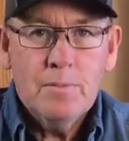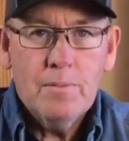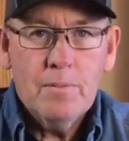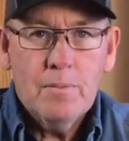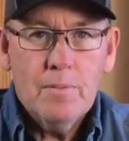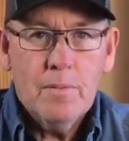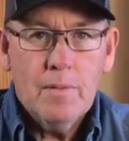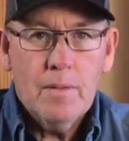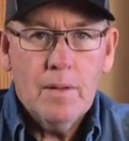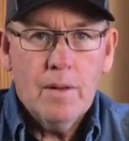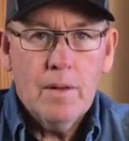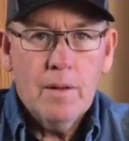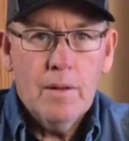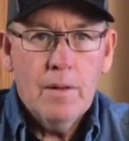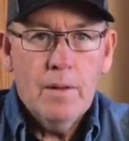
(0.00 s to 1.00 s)
to Tucson on
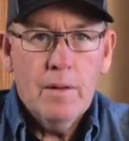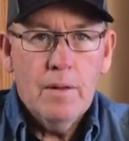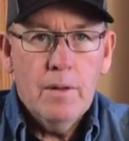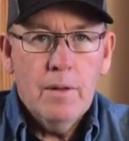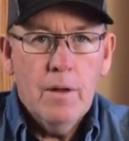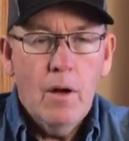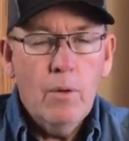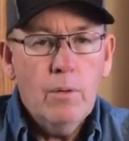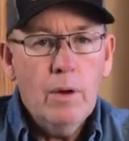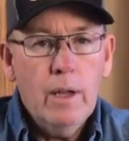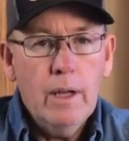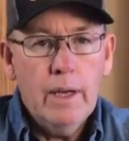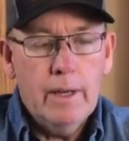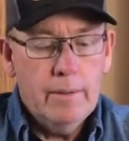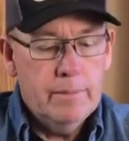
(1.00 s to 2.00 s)
Friday.
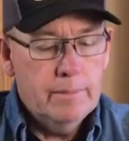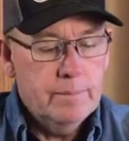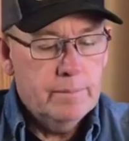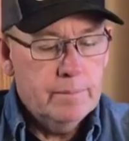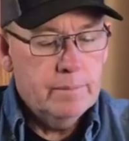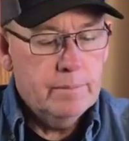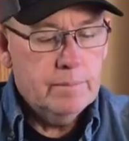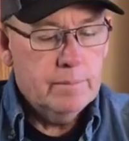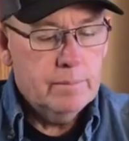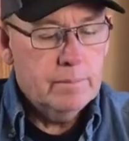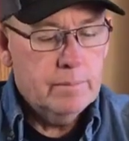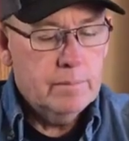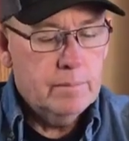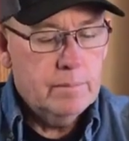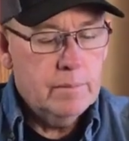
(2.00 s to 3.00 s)
Oh, really?
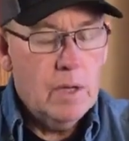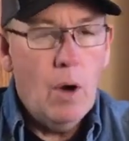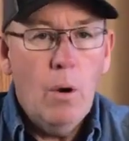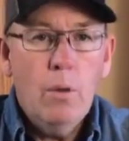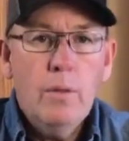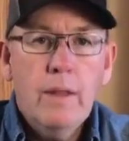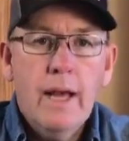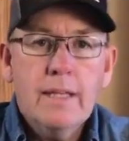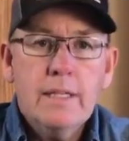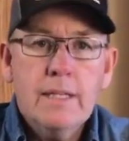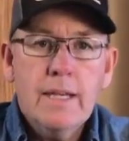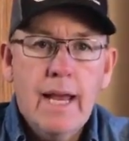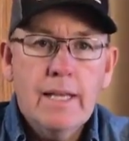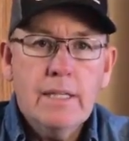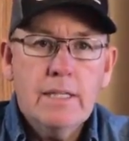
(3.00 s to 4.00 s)
Mm-hmm.
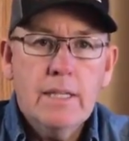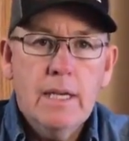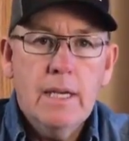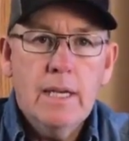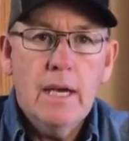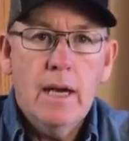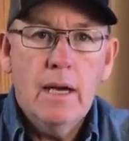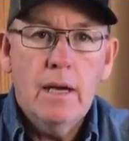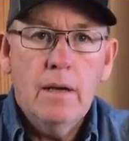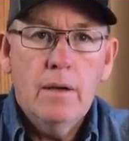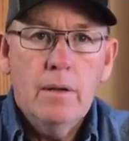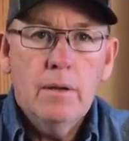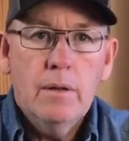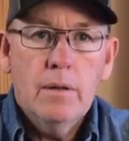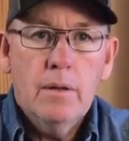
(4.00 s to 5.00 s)
Oh, that's
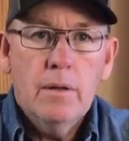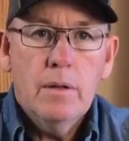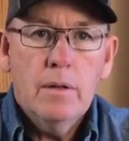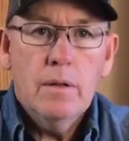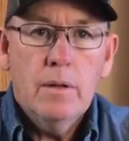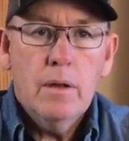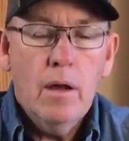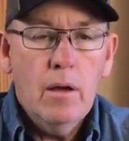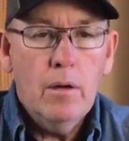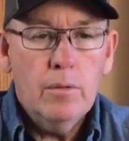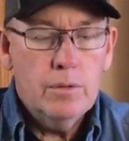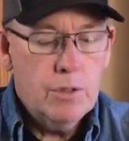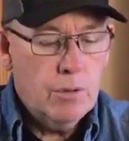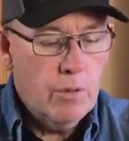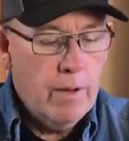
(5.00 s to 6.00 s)
Nancy uh, Peterson.
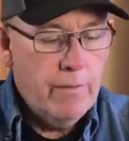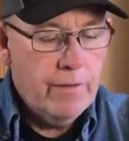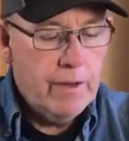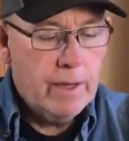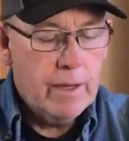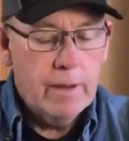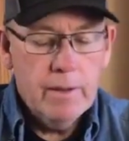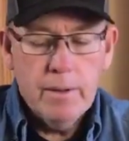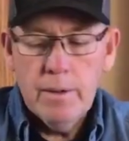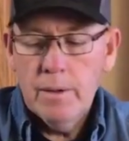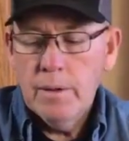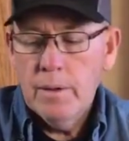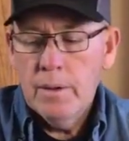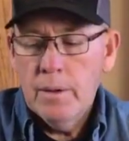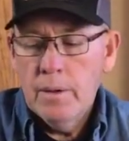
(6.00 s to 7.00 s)
Oh,
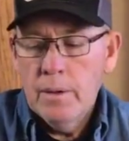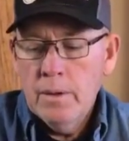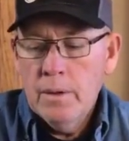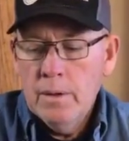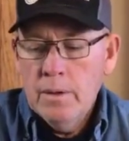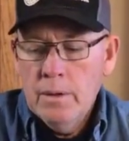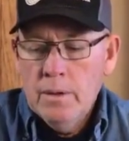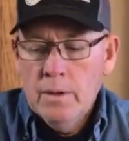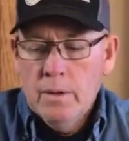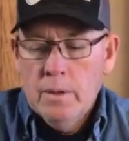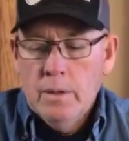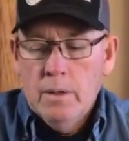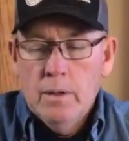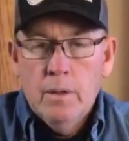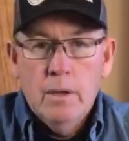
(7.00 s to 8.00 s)
terrific.
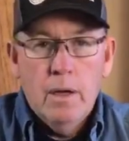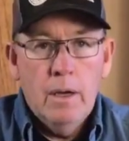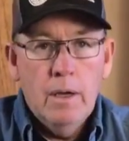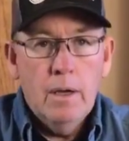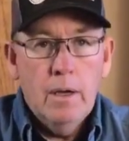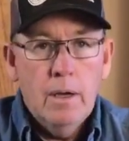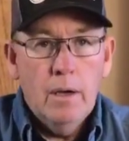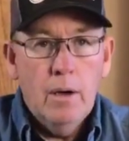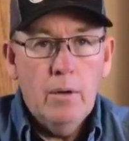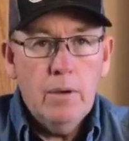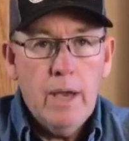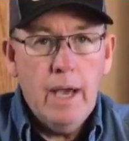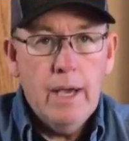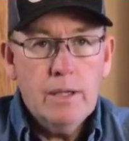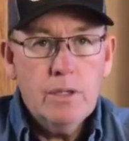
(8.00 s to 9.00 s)
All right.
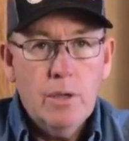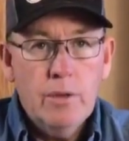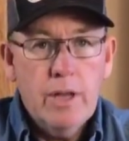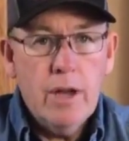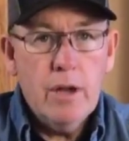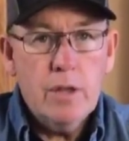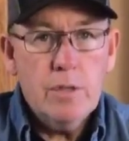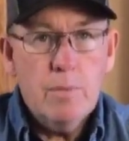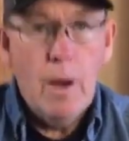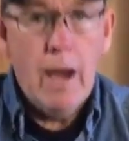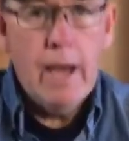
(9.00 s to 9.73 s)
Okay, so